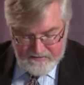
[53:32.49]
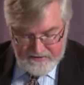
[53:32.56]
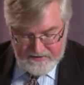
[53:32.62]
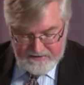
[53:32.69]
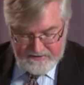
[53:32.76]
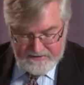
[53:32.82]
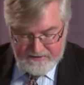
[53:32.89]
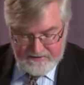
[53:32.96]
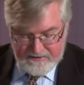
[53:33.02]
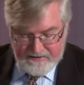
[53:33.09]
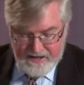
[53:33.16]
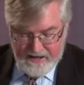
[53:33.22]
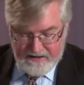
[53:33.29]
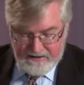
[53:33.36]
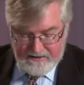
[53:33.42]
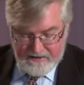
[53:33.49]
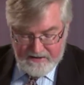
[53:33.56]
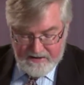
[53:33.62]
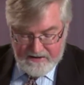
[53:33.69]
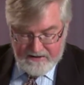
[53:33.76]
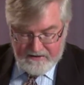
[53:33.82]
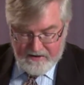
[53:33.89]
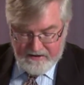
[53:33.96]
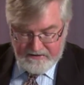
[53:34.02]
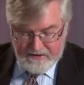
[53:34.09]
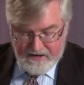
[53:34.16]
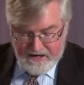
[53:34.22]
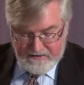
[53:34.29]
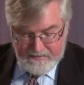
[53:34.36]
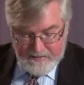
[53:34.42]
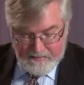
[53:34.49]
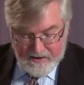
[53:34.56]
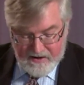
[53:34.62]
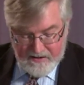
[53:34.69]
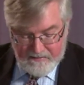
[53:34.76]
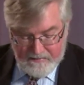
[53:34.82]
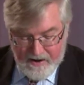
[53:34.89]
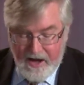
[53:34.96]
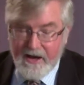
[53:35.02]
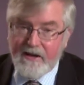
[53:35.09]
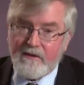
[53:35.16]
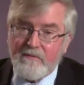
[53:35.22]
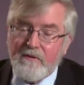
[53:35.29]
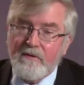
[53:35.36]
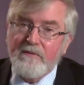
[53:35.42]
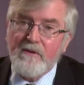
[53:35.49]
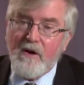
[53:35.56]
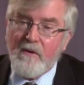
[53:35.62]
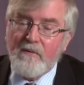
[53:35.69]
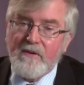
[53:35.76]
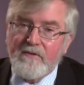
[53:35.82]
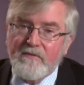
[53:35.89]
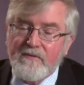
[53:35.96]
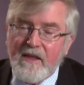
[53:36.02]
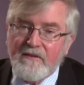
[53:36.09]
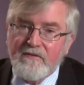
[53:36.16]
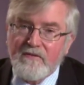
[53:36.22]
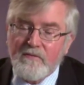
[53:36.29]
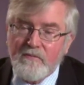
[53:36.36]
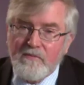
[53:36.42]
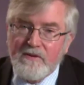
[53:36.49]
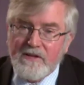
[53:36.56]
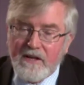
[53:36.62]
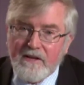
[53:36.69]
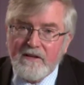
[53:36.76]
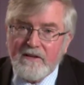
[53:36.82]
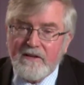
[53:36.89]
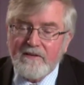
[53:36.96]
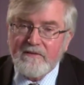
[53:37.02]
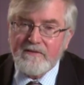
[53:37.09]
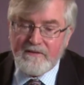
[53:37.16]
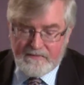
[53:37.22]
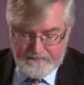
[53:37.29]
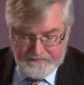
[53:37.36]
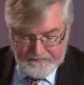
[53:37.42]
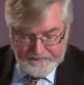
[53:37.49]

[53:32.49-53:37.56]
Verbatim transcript: Would this then cause it not to be part of the body? Well, no, that's ridiculous.